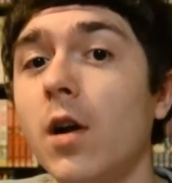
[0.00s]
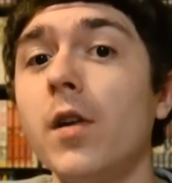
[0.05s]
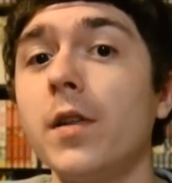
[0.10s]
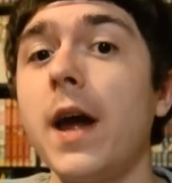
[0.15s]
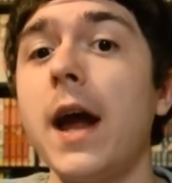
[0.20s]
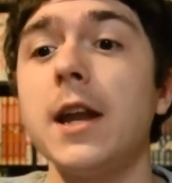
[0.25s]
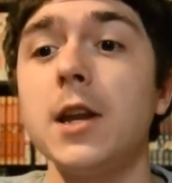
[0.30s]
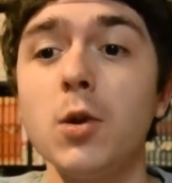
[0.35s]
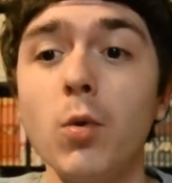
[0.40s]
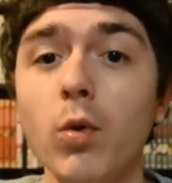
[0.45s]
and all
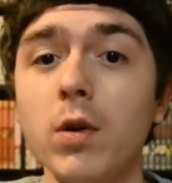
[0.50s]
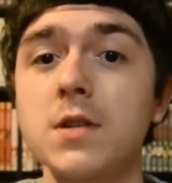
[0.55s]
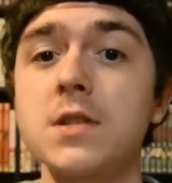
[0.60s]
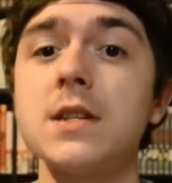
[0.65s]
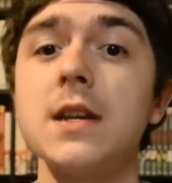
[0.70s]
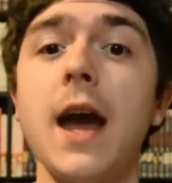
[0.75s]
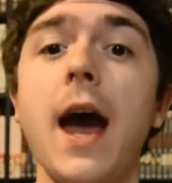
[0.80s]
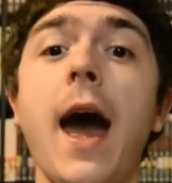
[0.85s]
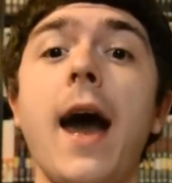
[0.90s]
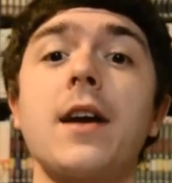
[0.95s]
that, and you want to
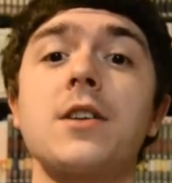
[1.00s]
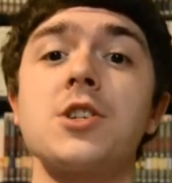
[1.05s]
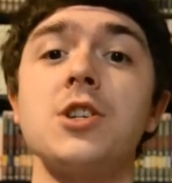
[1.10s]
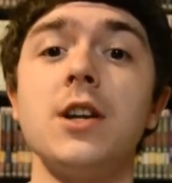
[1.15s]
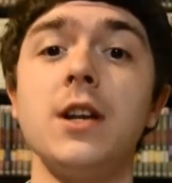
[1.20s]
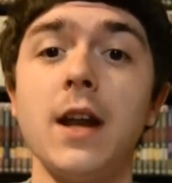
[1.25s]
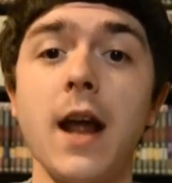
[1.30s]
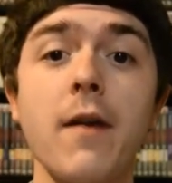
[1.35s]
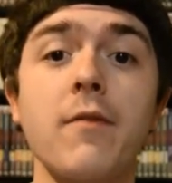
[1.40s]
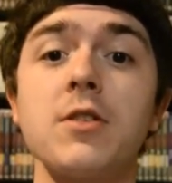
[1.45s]
see
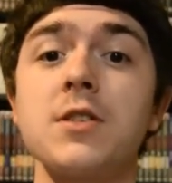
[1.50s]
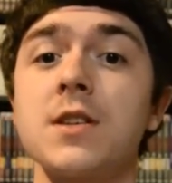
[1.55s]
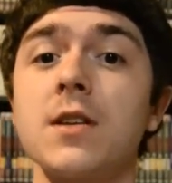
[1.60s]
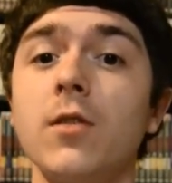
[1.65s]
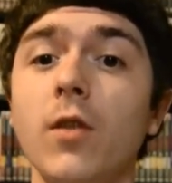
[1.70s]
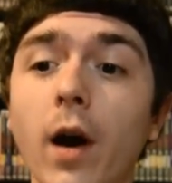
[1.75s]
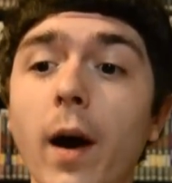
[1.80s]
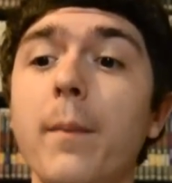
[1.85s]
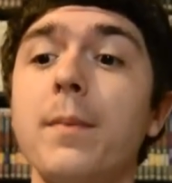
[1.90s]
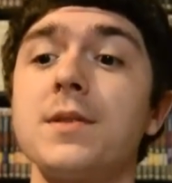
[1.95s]
action in every
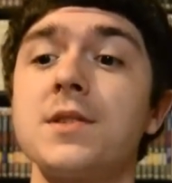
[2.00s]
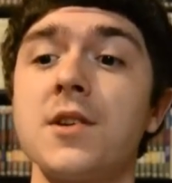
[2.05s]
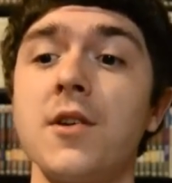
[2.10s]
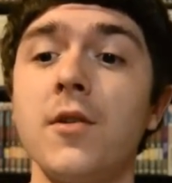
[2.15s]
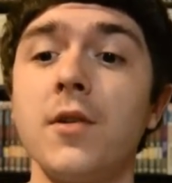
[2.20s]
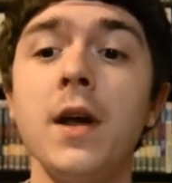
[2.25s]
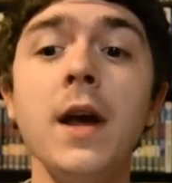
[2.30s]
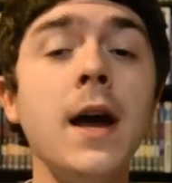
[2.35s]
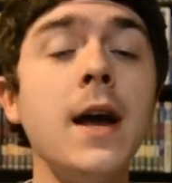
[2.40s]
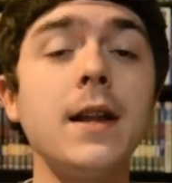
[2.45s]
single
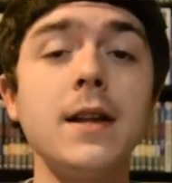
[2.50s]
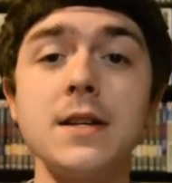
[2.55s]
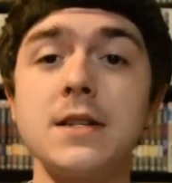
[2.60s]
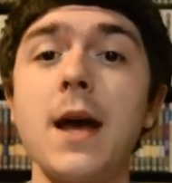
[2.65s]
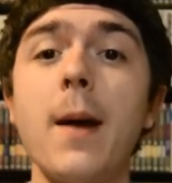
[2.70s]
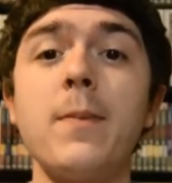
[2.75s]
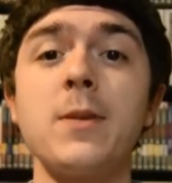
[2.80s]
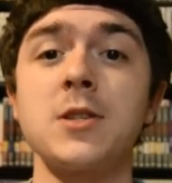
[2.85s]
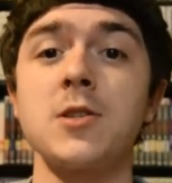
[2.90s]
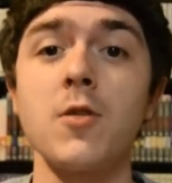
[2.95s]
episode, this
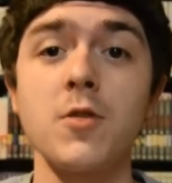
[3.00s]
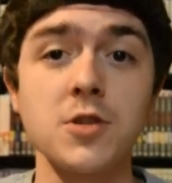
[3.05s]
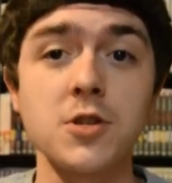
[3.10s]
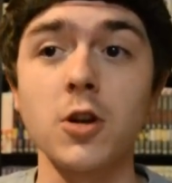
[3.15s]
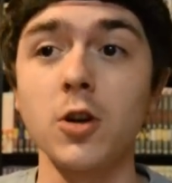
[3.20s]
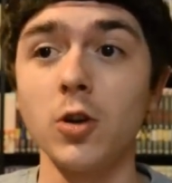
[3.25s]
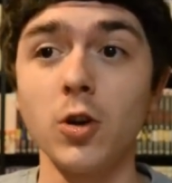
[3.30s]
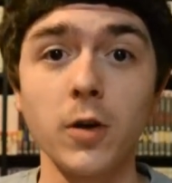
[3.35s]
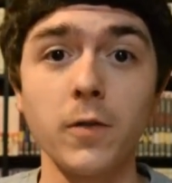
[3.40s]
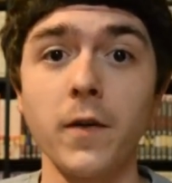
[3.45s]
episode is
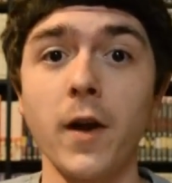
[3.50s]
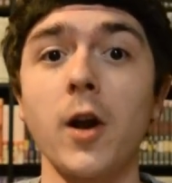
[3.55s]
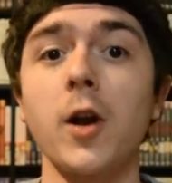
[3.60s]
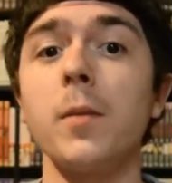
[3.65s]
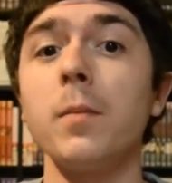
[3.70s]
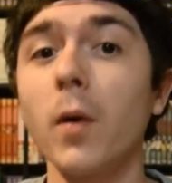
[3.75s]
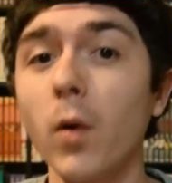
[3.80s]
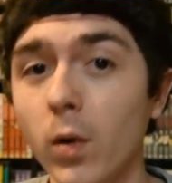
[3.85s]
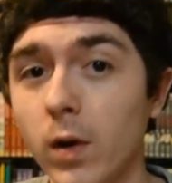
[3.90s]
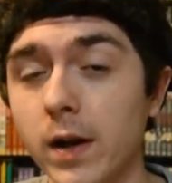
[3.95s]
going to look
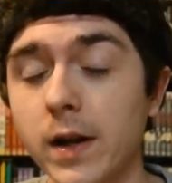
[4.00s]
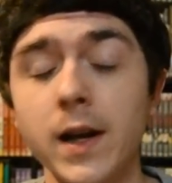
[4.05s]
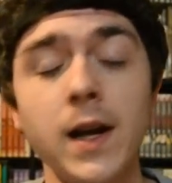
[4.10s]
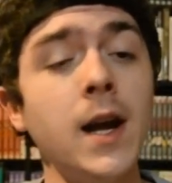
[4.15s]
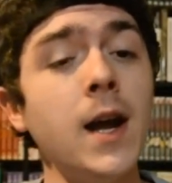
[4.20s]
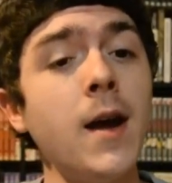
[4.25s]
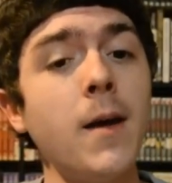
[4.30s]
very boring.